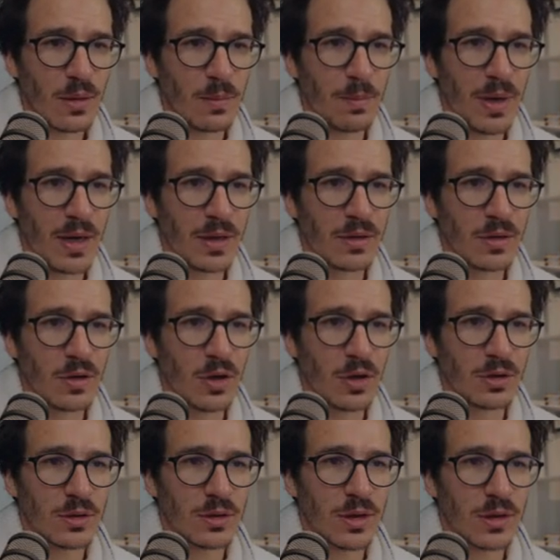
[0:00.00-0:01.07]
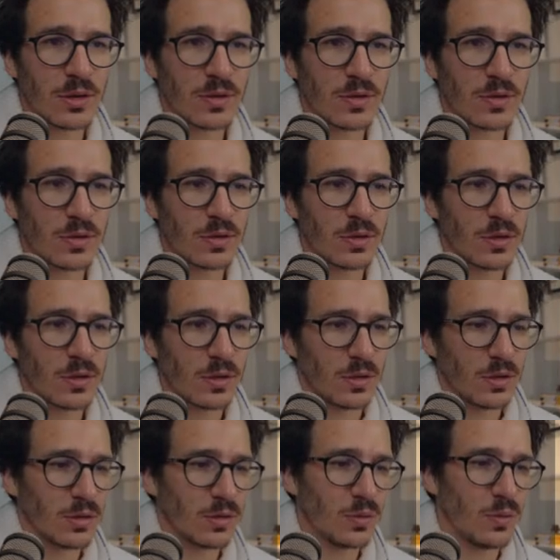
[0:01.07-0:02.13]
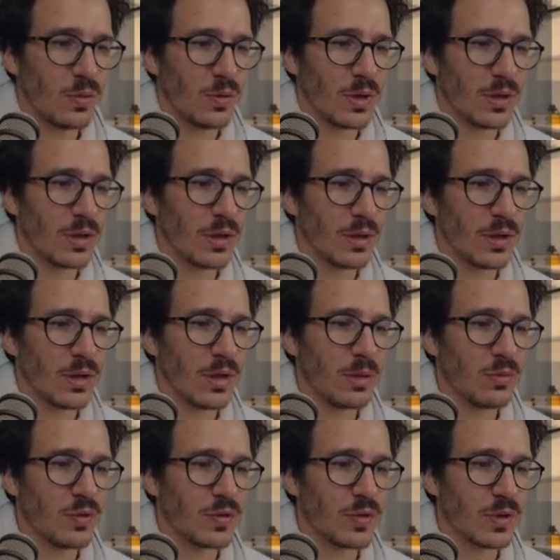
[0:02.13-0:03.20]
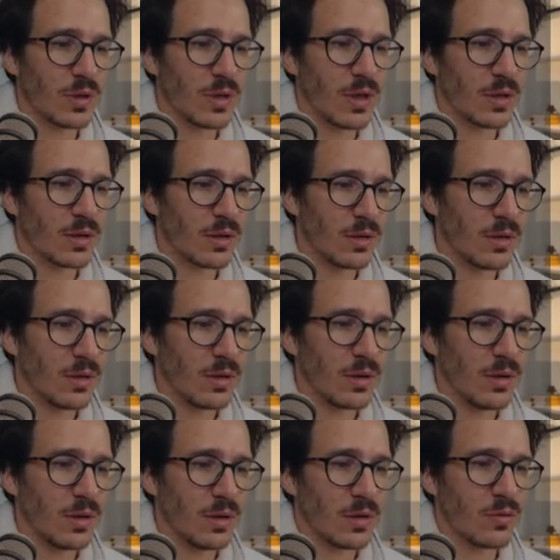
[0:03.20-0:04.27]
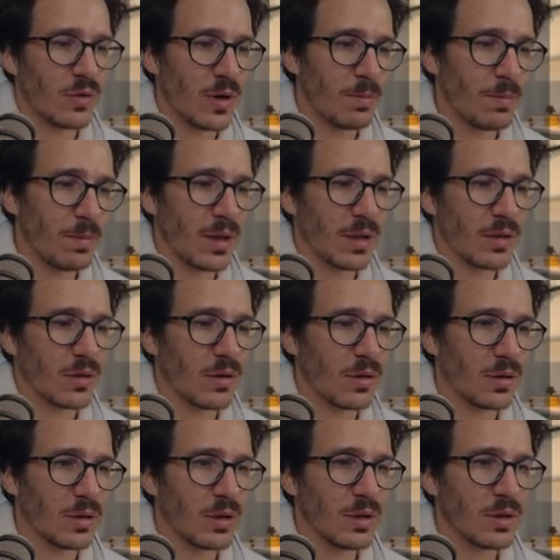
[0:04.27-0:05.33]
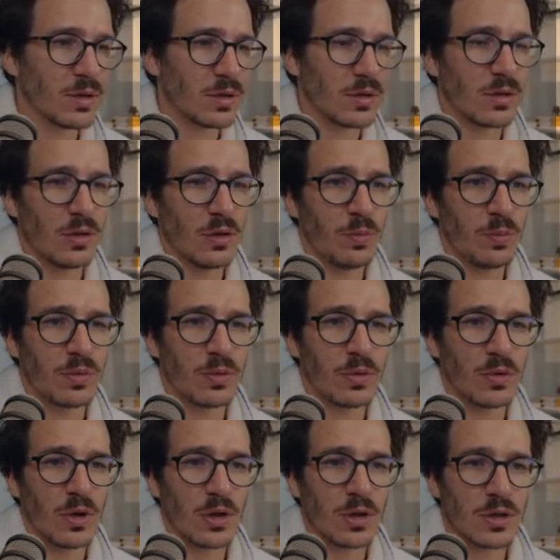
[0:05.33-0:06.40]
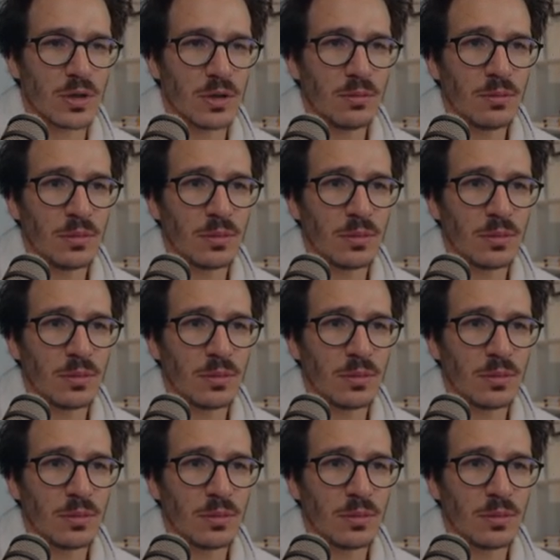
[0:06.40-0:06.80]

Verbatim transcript: Path context. Oh, I think I am using that. Git grep path context. Nope. Awesome.